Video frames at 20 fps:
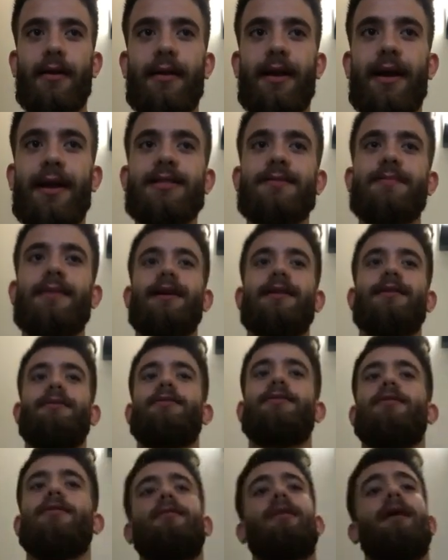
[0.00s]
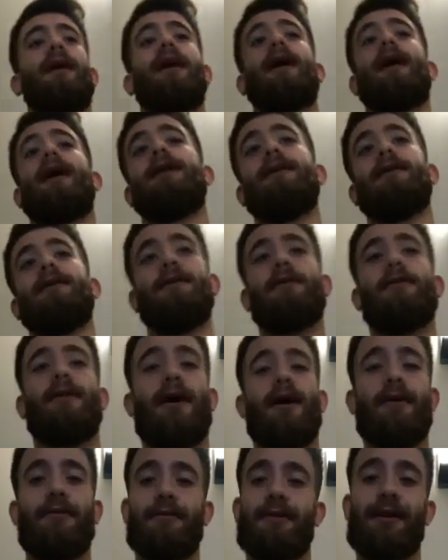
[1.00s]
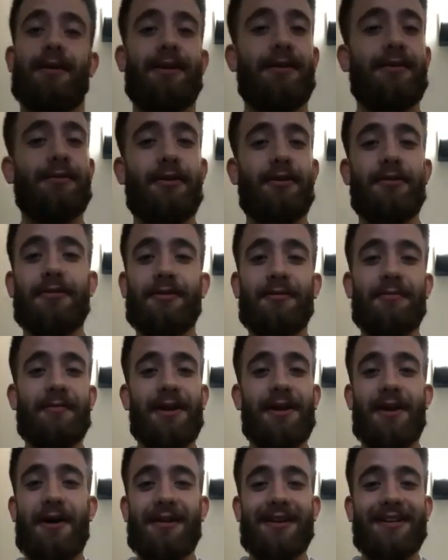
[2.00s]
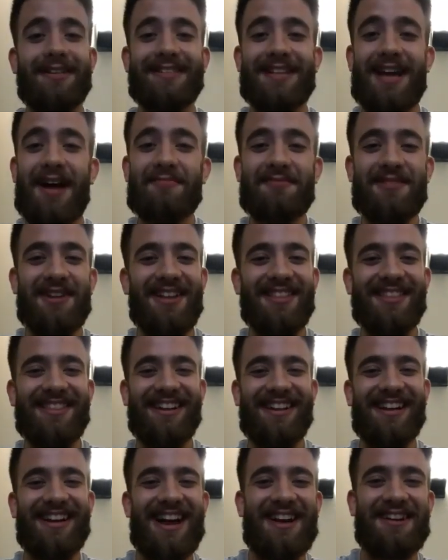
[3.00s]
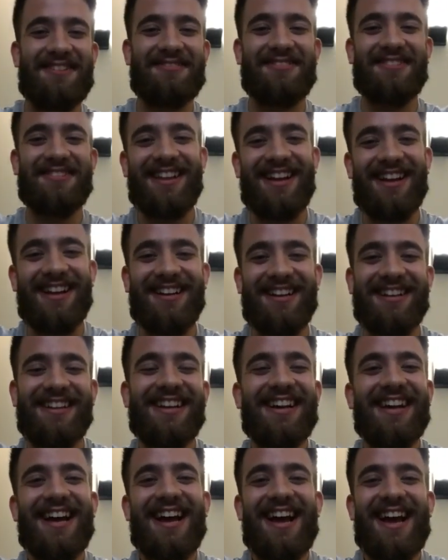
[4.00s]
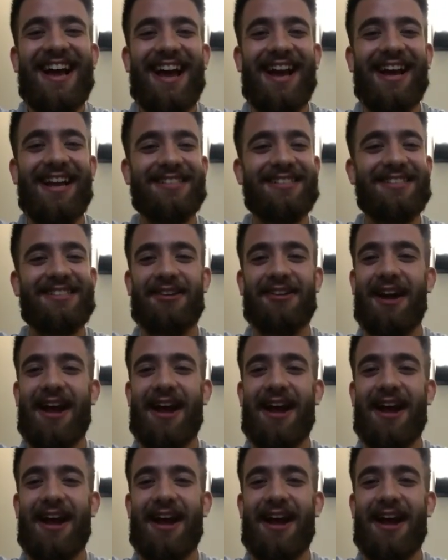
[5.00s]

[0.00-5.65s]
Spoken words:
gets back to normal. I don't know how could it grow, to be honest. I'm not the guy for that answer.